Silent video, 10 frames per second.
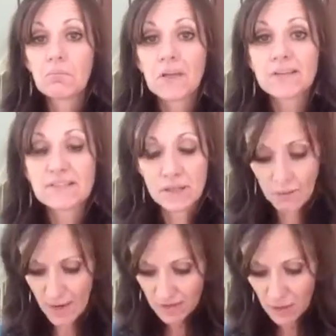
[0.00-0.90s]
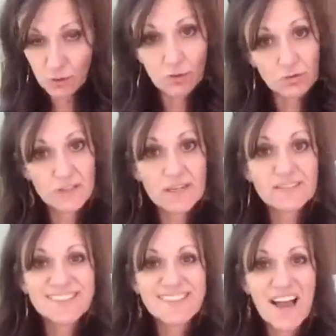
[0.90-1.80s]
Easy, right? So Tuesdays
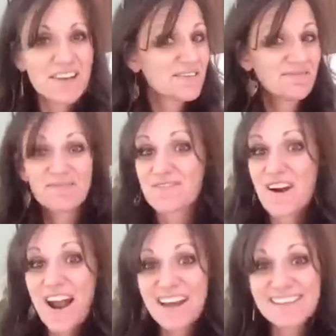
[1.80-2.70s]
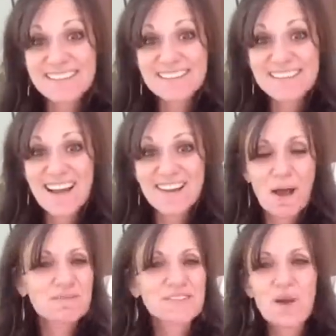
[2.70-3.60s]
is done, Fridays is done.
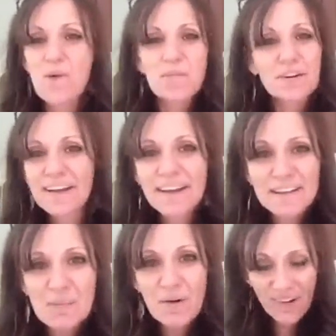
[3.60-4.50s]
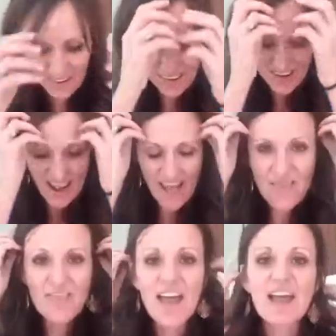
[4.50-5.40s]
I'm so predictable.
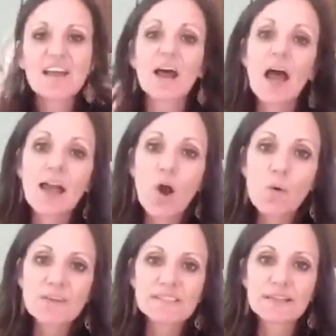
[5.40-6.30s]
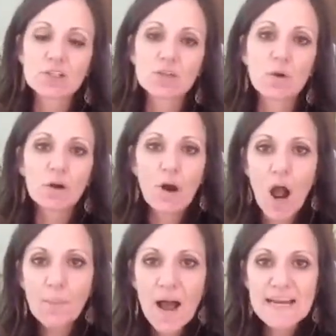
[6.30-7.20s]
And then I always like to do a
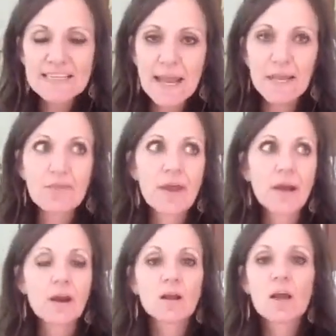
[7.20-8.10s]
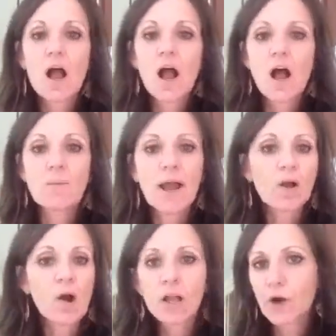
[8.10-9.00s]
crock pot day in there. I
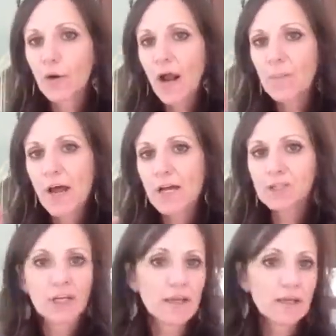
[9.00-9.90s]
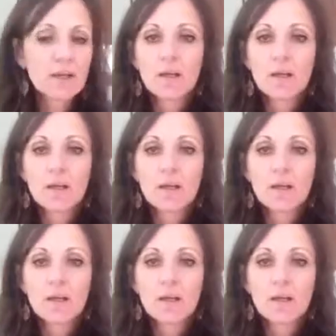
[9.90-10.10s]
call it crock pot chicken.